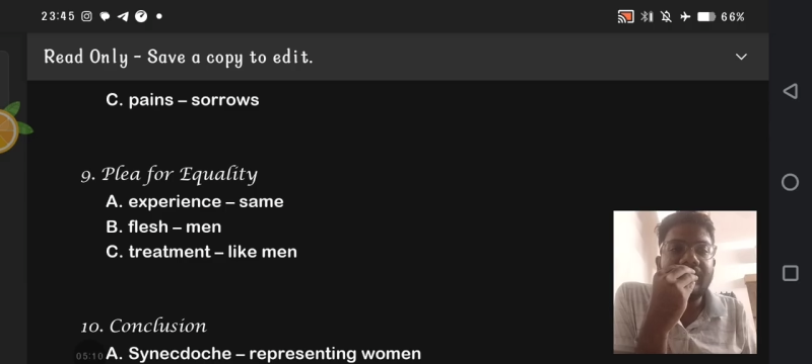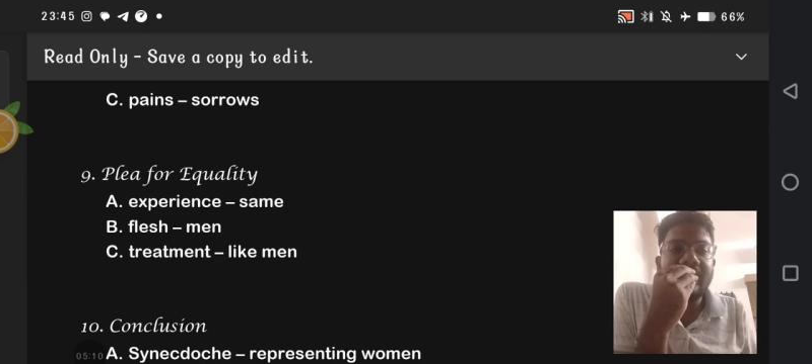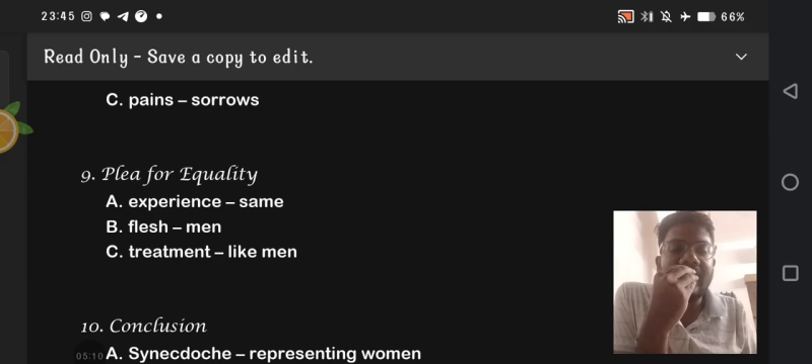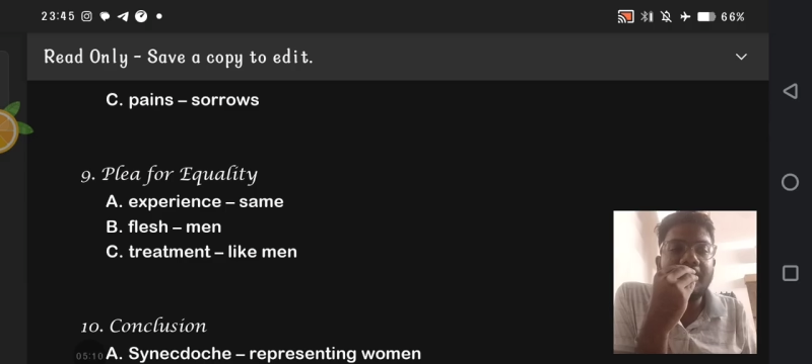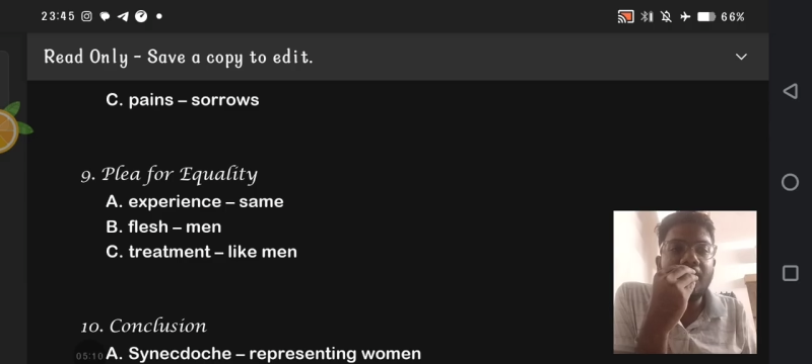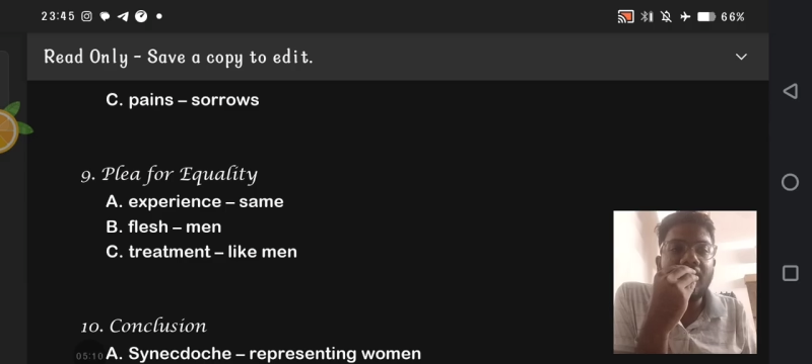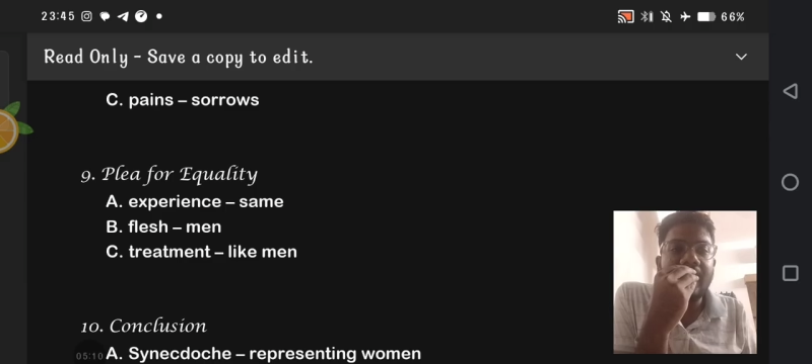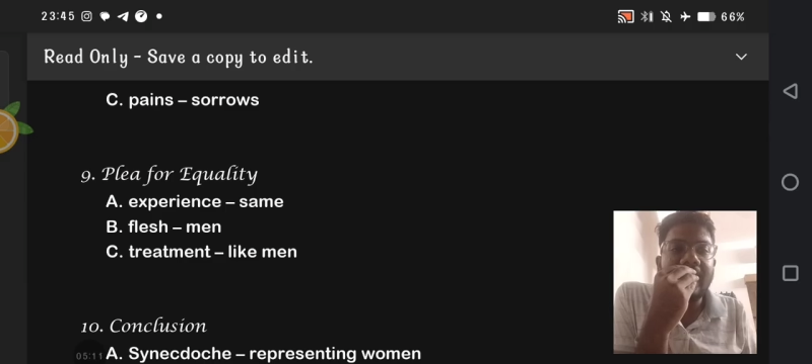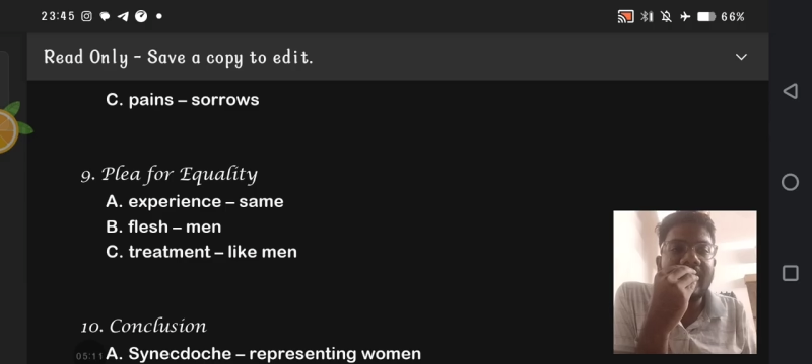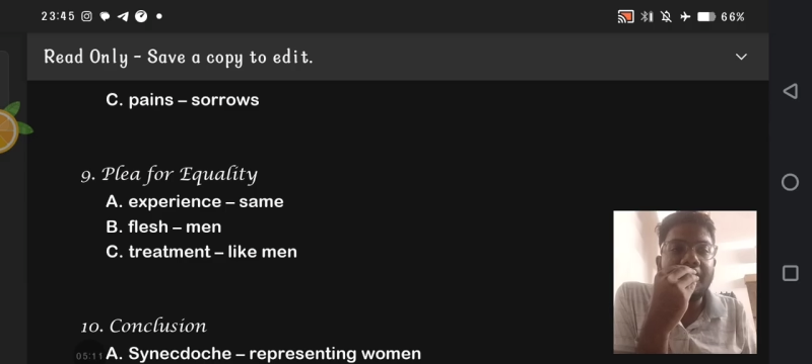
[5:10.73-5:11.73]
filled
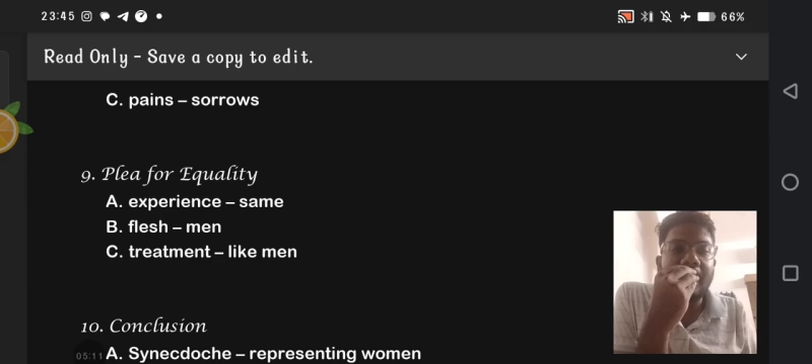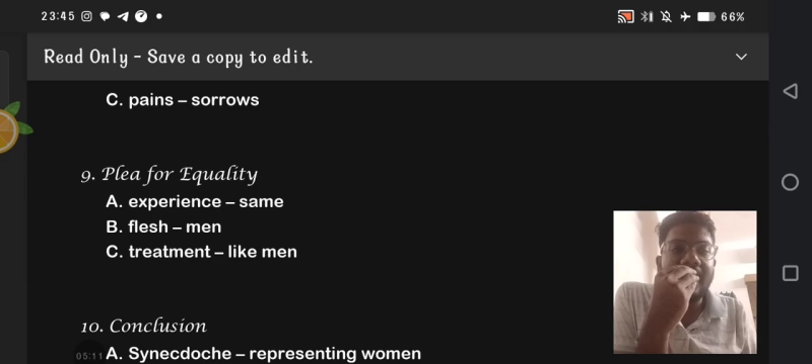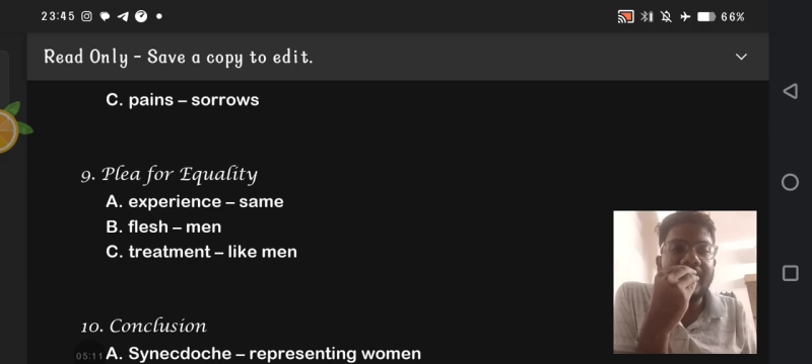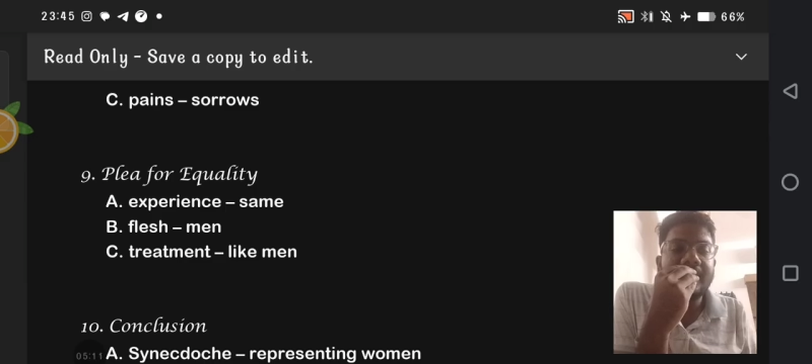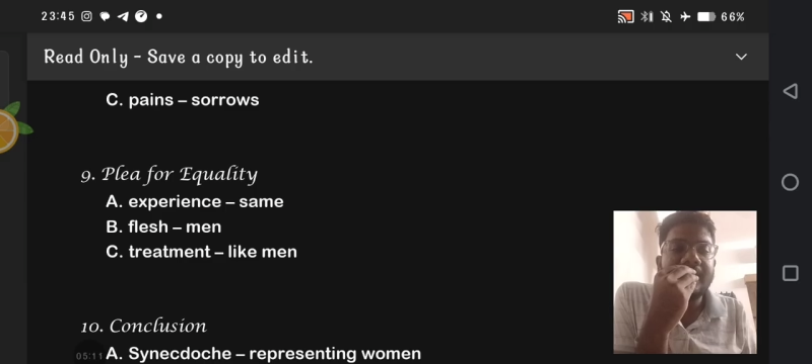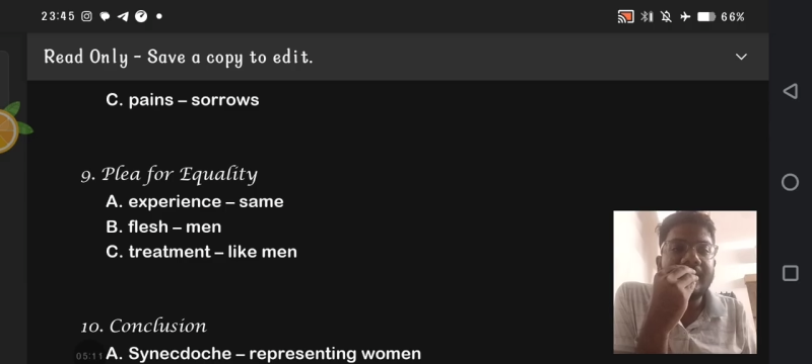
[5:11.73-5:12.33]
body like men.